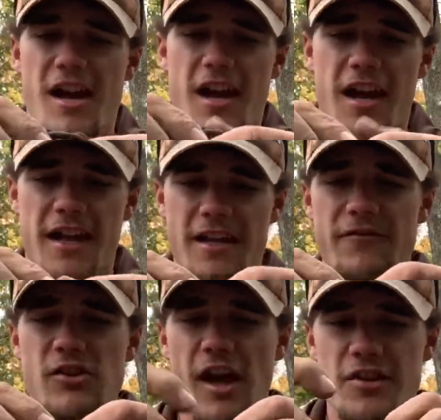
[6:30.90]
And if you
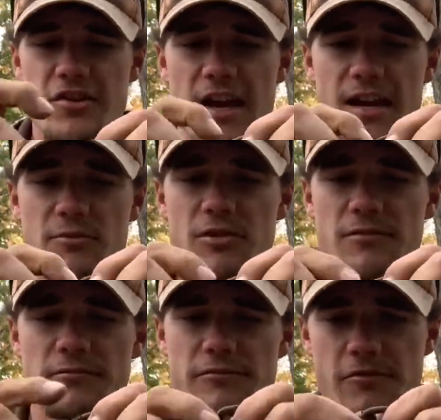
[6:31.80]
catch an animal
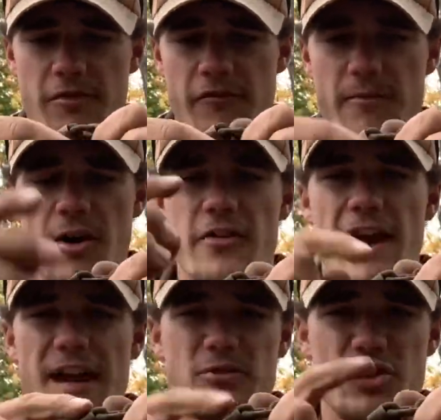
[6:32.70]
from all the
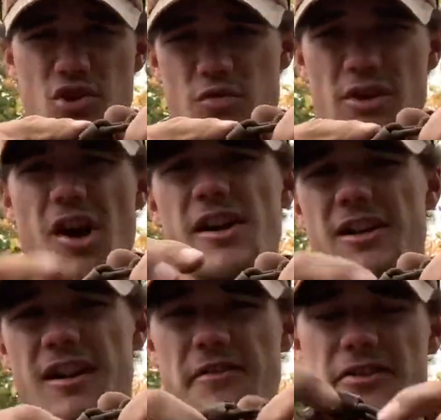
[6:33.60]
animal chewing on it and
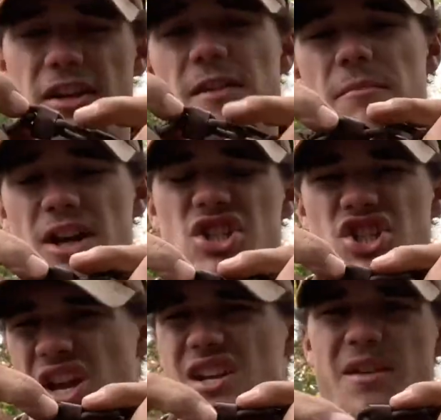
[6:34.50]
everything, it might
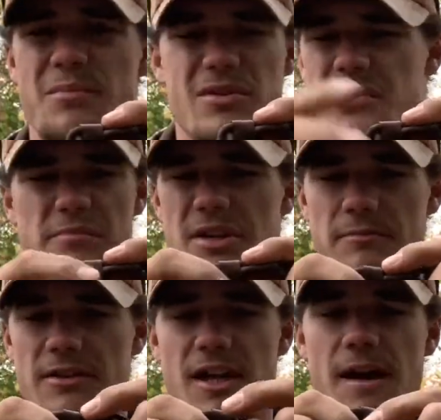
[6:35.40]
shine up a little bit,
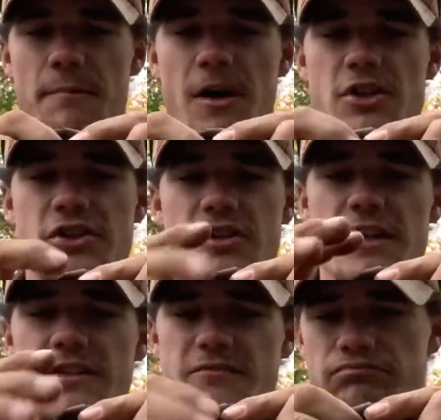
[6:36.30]
but not much.
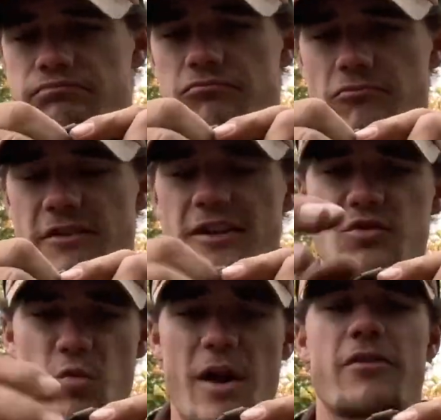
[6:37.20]
It's
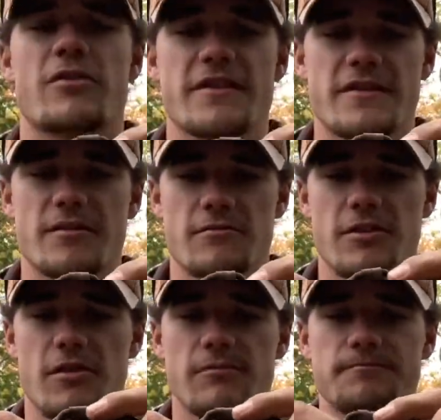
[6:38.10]
weathered, it's, you
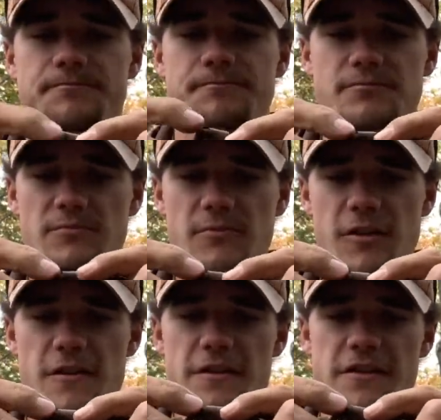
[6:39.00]
know,
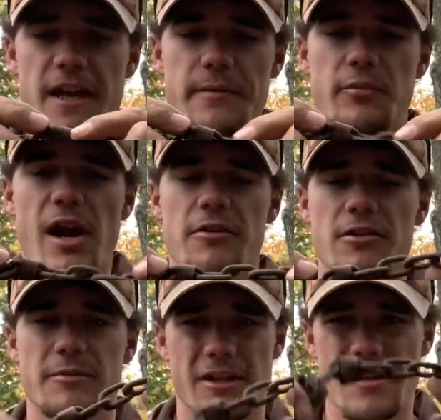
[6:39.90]
stained brown a little bit.